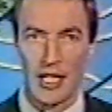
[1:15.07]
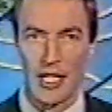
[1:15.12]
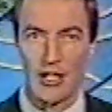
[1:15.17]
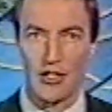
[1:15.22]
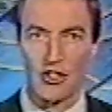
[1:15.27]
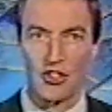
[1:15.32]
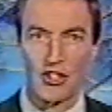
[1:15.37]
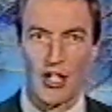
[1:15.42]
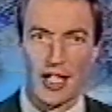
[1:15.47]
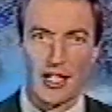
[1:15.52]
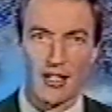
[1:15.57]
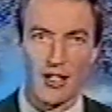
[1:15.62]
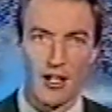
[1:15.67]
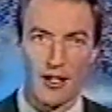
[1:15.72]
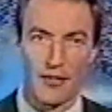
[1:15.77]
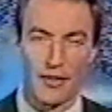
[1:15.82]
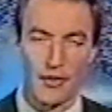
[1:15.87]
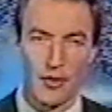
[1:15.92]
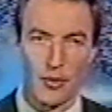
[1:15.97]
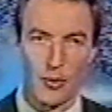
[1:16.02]
in the second
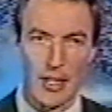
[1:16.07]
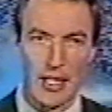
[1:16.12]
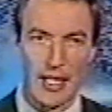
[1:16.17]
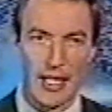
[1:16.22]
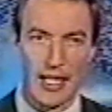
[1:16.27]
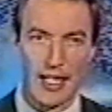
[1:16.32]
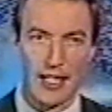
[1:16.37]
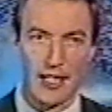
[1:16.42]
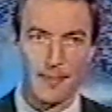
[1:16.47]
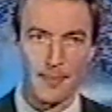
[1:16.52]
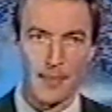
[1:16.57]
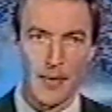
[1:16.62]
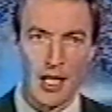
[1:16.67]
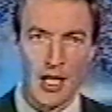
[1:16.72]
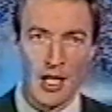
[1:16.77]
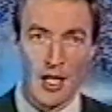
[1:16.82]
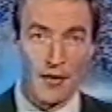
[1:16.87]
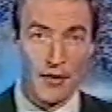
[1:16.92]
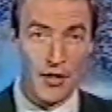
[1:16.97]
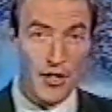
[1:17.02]
half of the weekend.
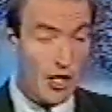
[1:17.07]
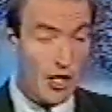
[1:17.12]
For